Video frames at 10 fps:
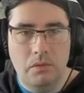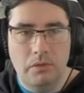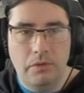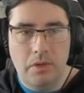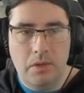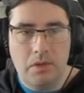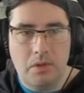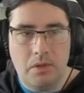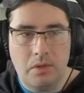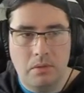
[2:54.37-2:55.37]

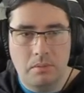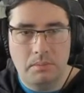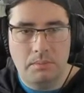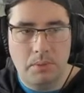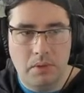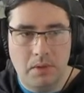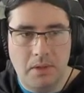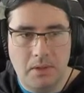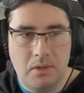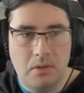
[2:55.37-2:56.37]
finished putting the
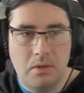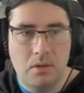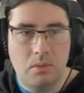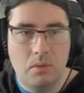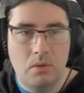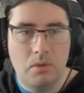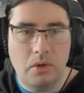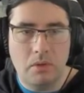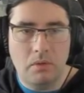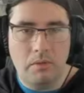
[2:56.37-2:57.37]
touches on these walls.
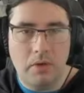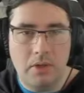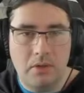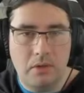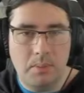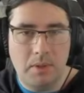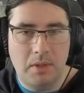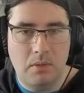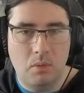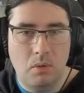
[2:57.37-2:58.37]
I revised this
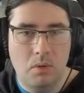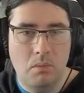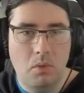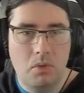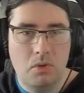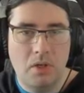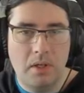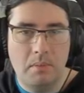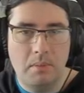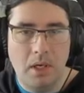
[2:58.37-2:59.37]
piece one more
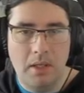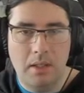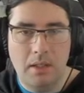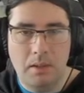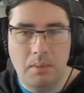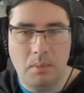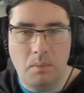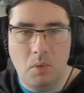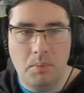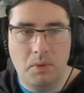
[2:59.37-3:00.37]
time, adding a couple
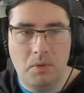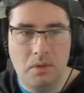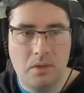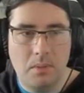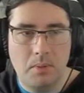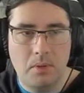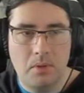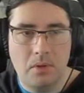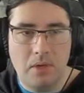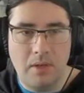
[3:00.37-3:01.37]
more built-in
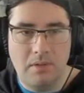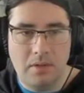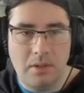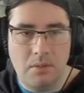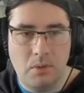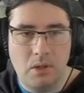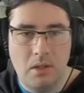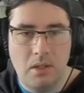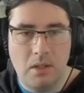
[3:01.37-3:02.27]
supports. I haven't test printed it